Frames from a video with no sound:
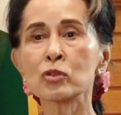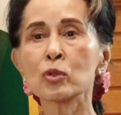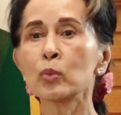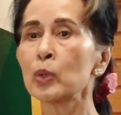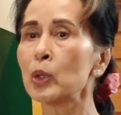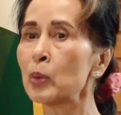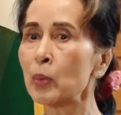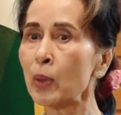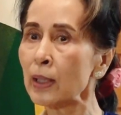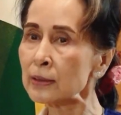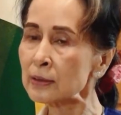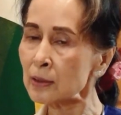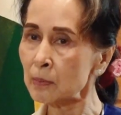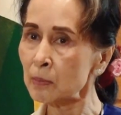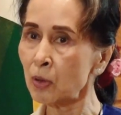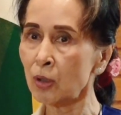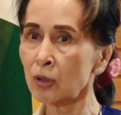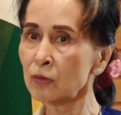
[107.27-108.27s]
So we
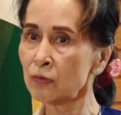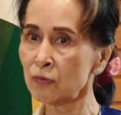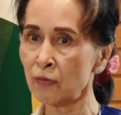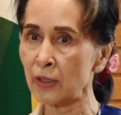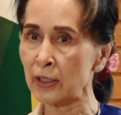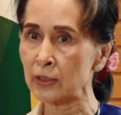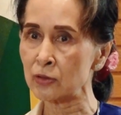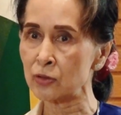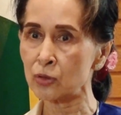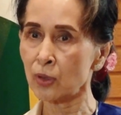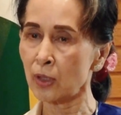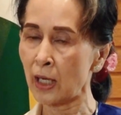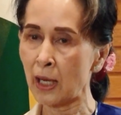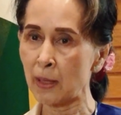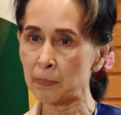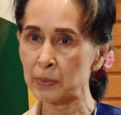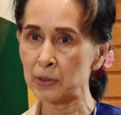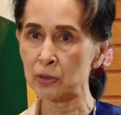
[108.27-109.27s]
welcome all friends who are
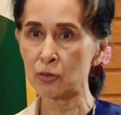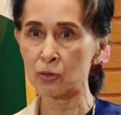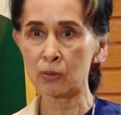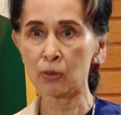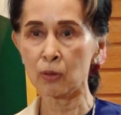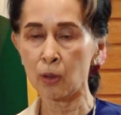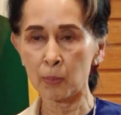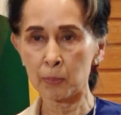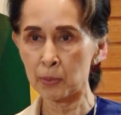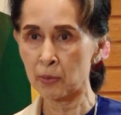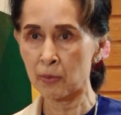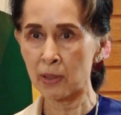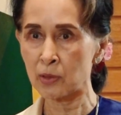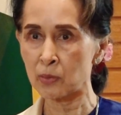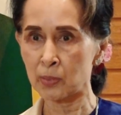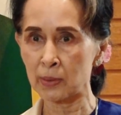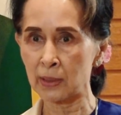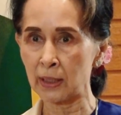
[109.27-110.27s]
happy to
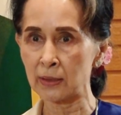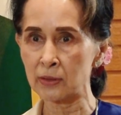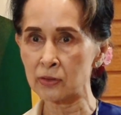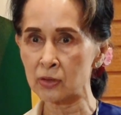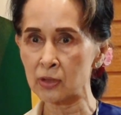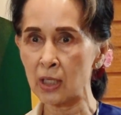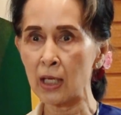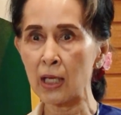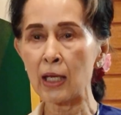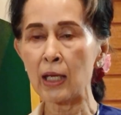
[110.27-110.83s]
cooperate with us.